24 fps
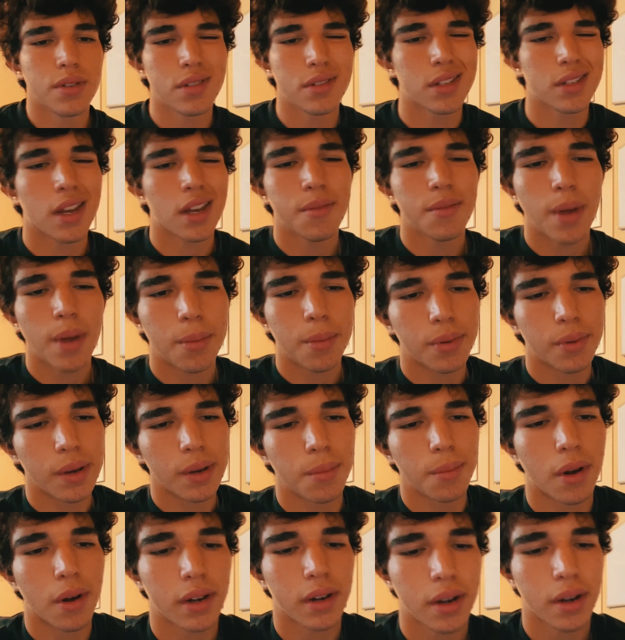this is kind of my
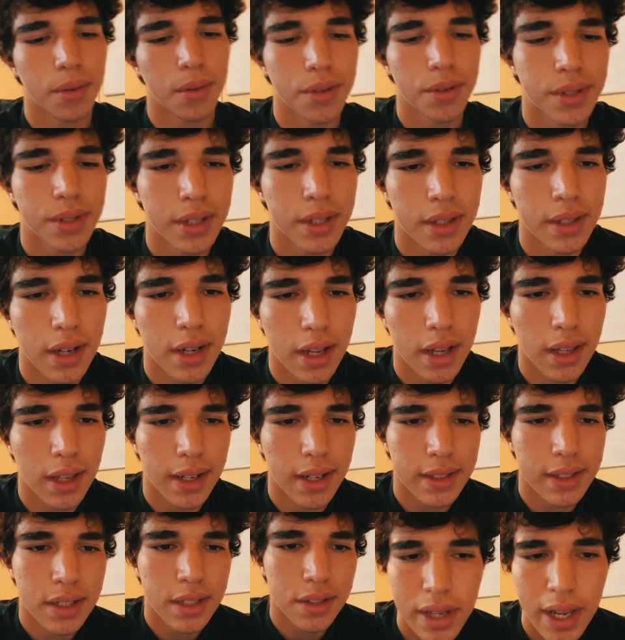pre-market routine that I
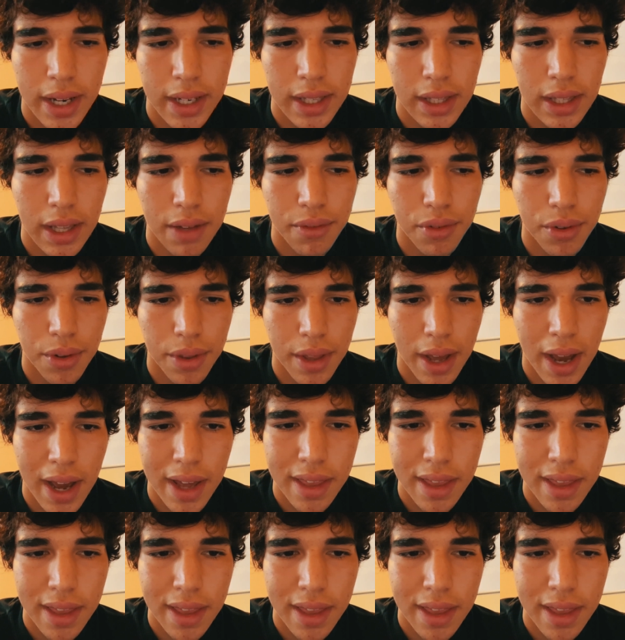like to any level that I